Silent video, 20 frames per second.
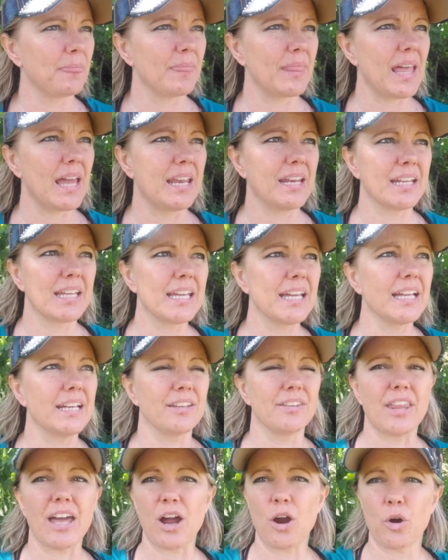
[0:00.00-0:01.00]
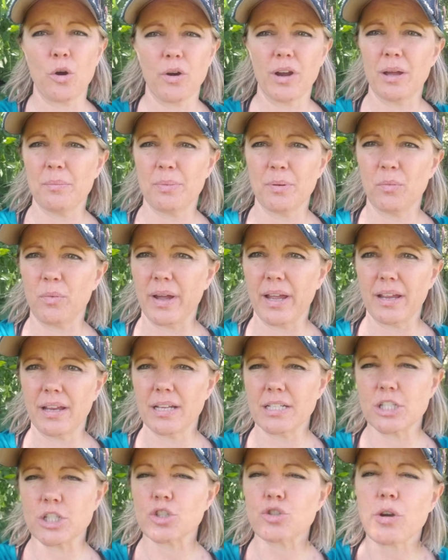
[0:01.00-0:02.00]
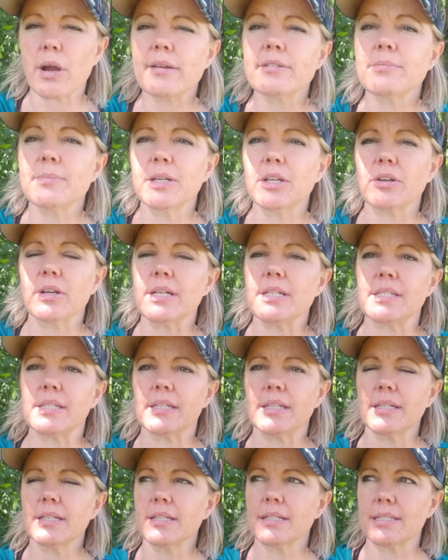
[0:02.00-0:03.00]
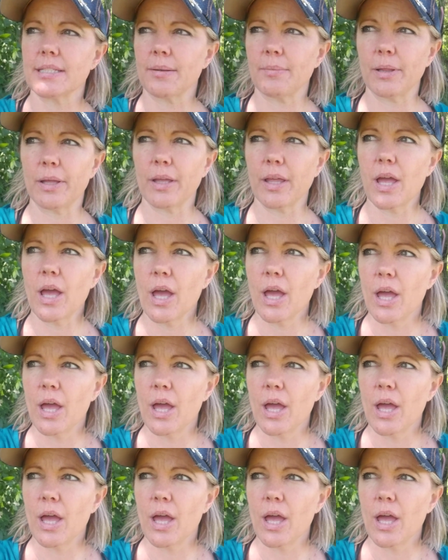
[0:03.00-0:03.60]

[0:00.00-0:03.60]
And again, that hurry up and wait, it just drives me crazy, because I'm like,